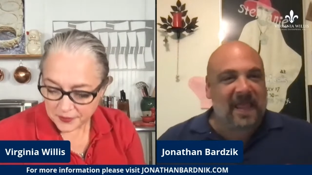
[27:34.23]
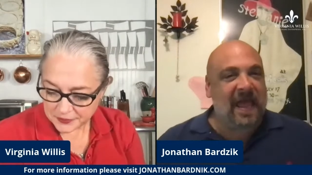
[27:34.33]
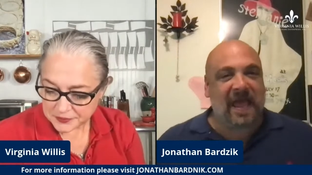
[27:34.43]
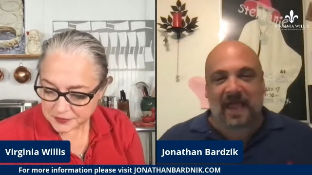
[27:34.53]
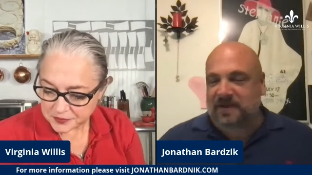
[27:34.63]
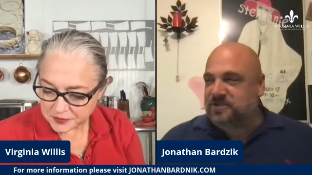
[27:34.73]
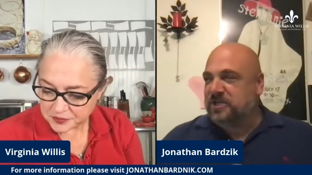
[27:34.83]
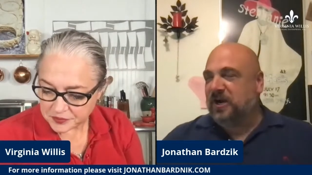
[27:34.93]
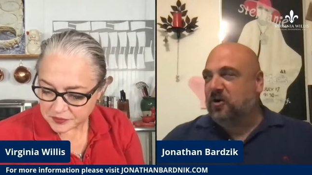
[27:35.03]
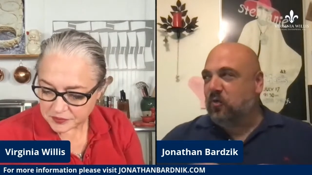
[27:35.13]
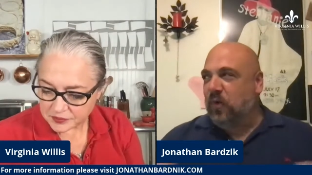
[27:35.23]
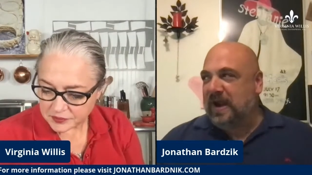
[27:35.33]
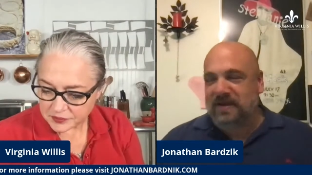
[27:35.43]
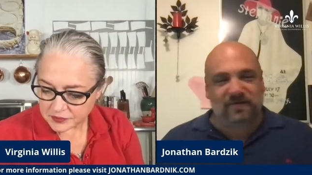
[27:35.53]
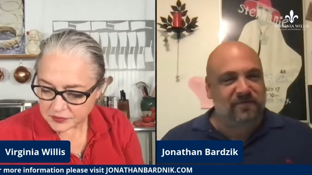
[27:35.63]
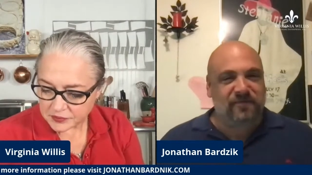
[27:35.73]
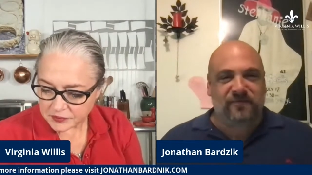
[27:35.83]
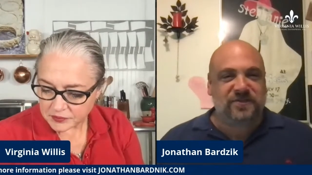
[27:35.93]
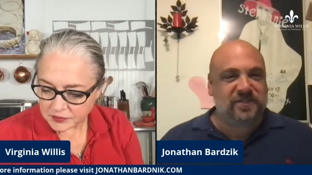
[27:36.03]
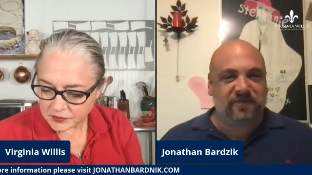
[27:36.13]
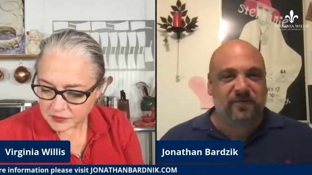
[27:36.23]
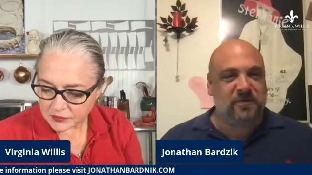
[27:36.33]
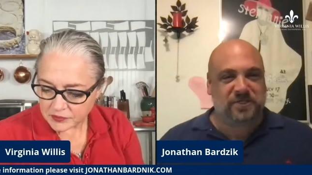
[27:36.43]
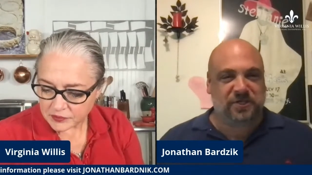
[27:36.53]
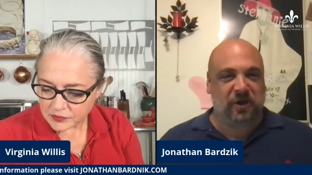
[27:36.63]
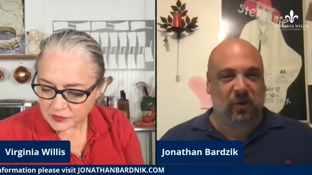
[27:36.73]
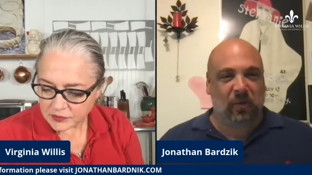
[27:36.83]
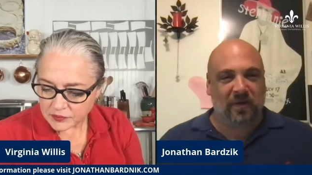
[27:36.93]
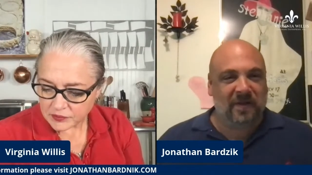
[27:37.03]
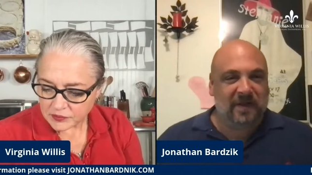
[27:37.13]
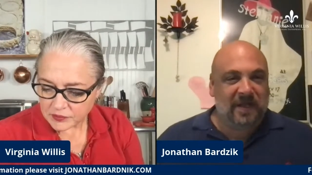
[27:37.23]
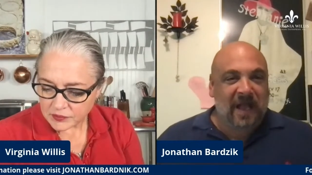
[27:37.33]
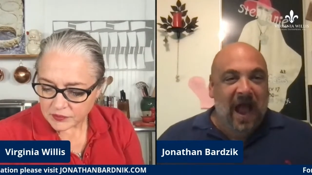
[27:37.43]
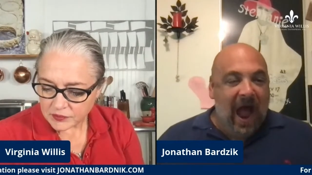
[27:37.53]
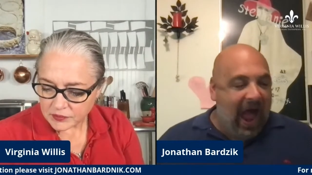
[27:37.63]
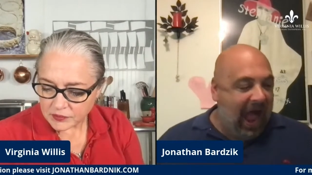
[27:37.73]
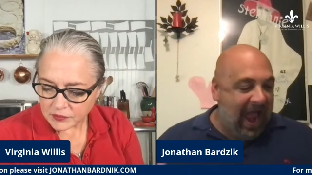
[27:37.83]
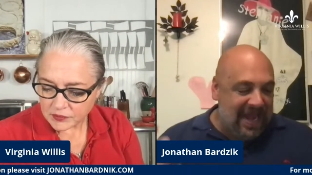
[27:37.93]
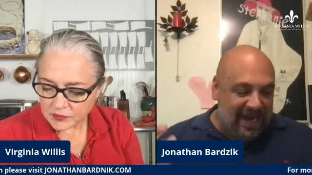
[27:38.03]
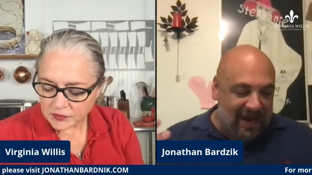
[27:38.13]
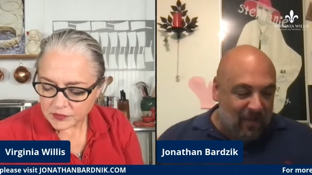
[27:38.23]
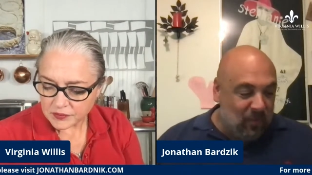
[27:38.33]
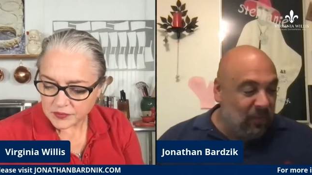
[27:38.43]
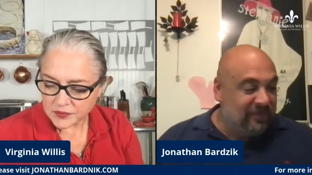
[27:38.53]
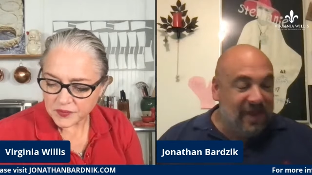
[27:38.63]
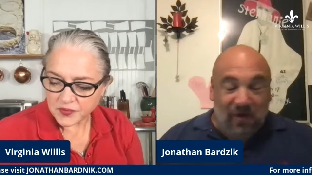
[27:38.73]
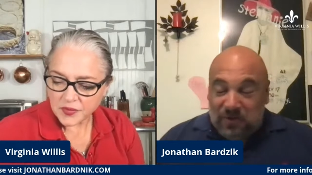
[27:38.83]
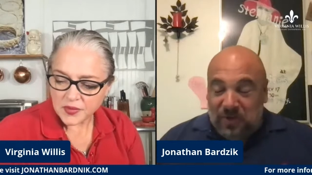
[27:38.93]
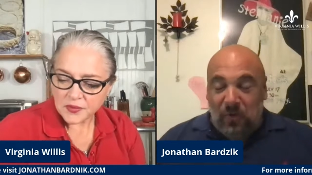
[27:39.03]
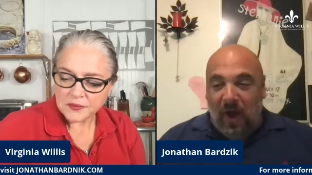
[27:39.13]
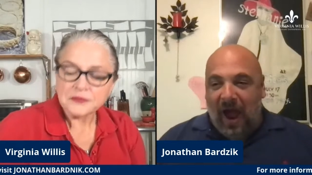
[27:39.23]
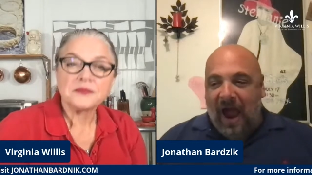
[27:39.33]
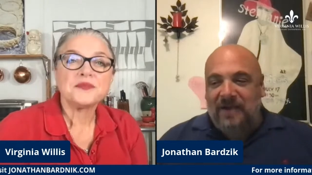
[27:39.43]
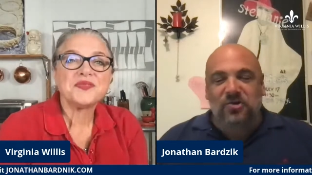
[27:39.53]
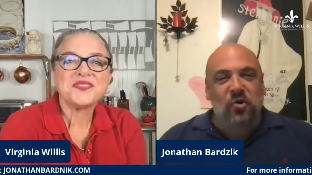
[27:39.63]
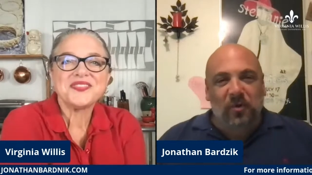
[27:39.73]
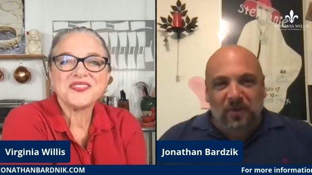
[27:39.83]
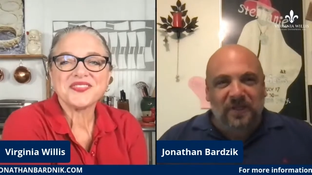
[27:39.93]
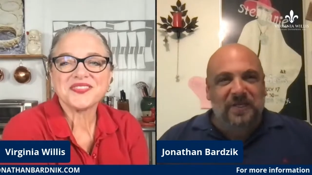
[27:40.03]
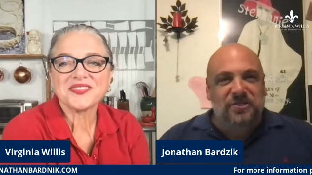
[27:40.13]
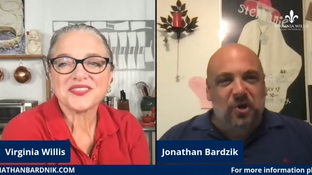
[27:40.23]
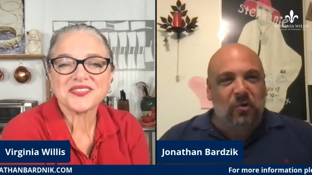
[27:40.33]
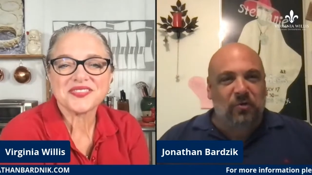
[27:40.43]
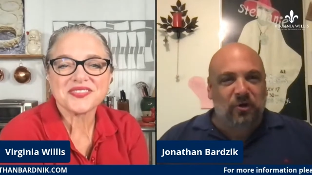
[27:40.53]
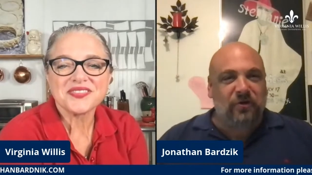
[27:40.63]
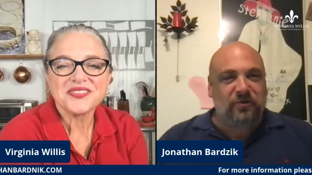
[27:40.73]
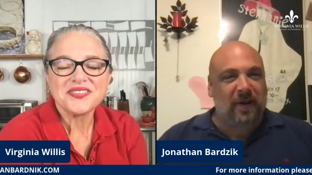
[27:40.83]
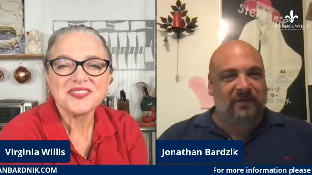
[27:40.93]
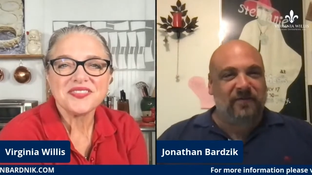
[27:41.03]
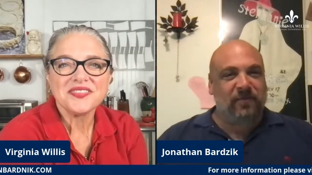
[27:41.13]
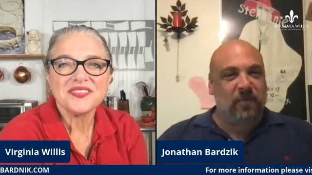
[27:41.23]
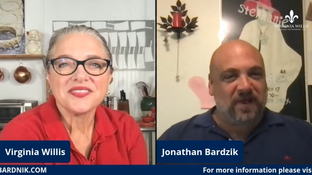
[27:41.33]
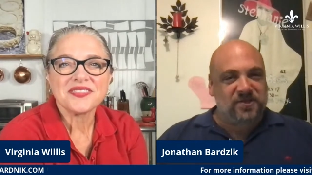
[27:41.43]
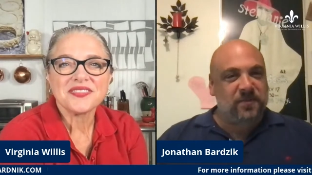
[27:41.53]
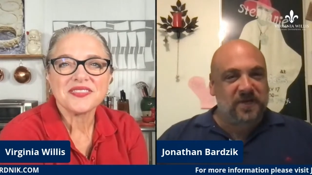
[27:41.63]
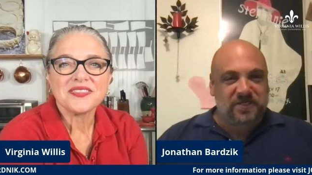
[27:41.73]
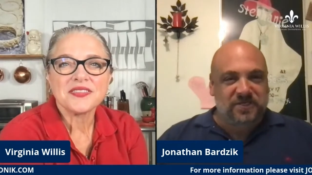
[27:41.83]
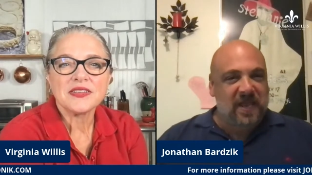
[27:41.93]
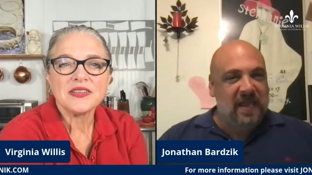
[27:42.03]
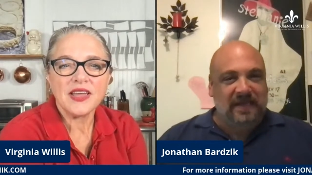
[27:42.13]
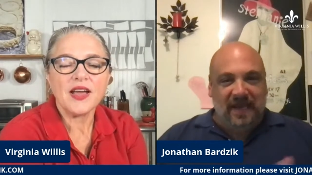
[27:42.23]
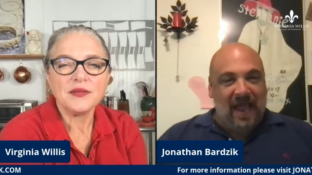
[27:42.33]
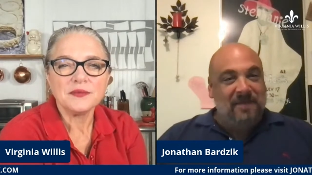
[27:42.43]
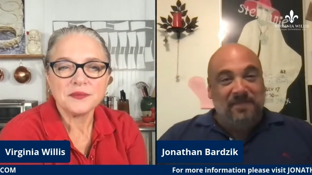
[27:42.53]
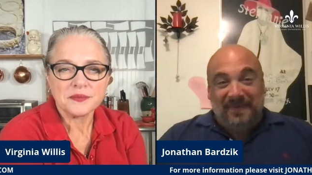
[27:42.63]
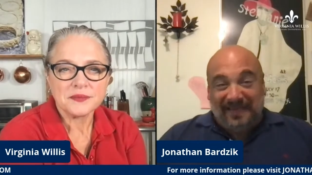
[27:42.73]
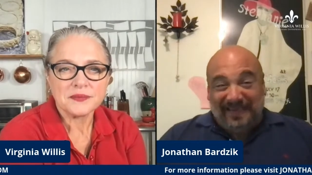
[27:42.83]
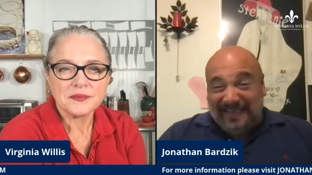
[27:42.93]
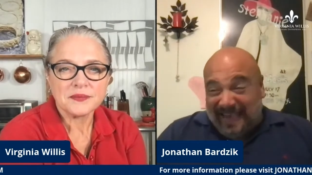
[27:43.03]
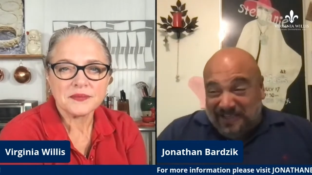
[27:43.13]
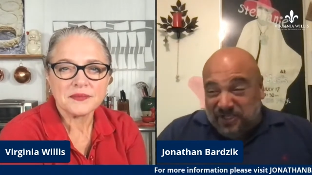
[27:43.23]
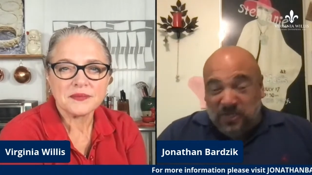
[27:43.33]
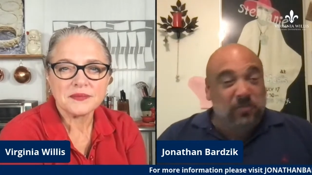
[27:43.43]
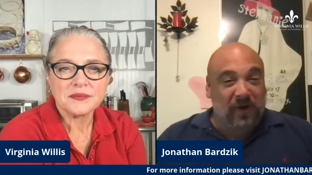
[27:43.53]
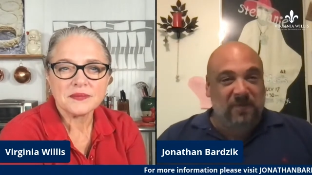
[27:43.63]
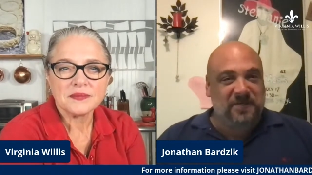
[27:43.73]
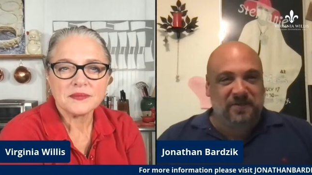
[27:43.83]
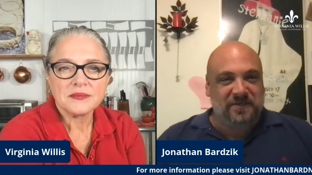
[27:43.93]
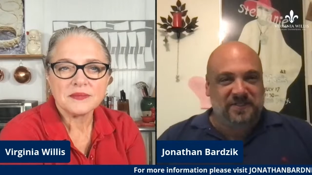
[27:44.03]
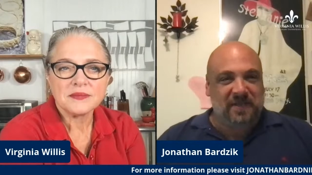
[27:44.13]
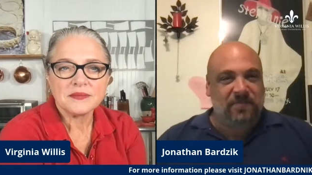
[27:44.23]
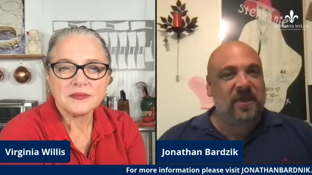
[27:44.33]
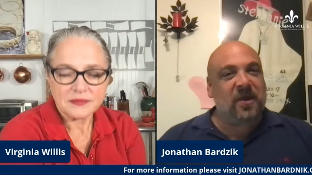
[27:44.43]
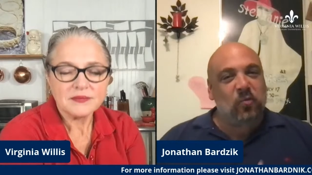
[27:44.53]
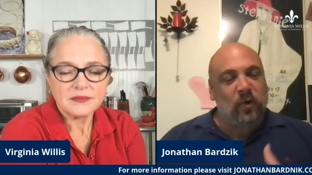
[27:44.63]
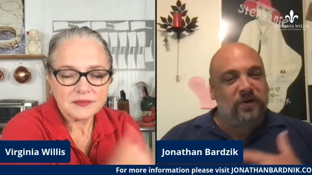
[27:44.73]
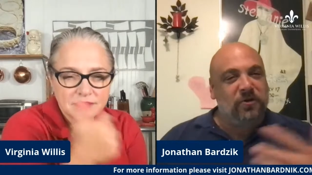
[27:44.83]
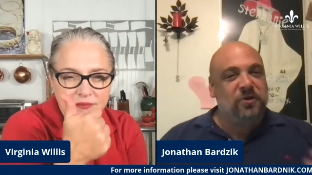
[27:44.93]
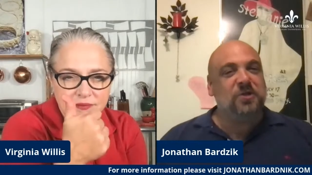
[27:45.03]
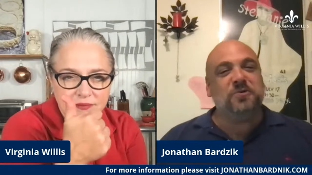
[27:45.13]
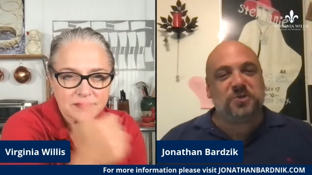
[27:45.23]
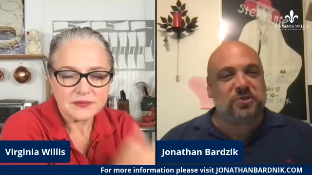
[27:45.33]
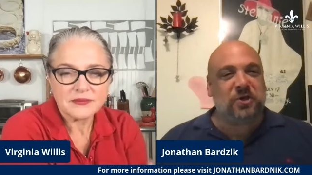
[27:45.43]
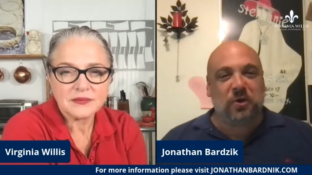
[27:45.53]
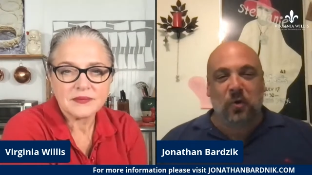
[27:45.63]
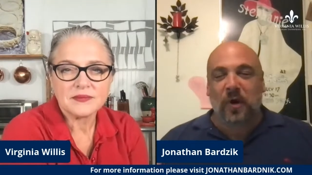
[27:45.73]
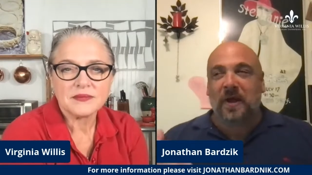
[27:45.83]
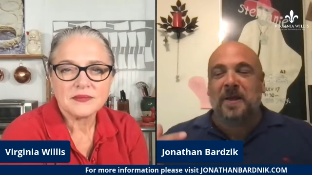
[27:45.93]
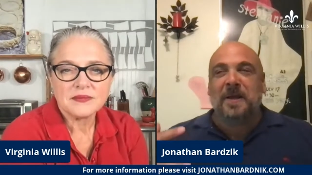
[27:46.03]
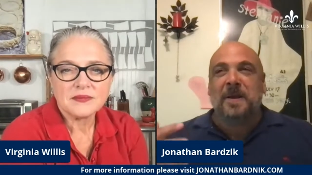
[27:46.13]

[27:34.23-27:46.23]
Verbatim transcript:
Speaker 1: and she had a great seafood stew. I will tell you, I normally don't cook directly from recipes, and yeah. I'm guessing you probably do the same thing when you're used to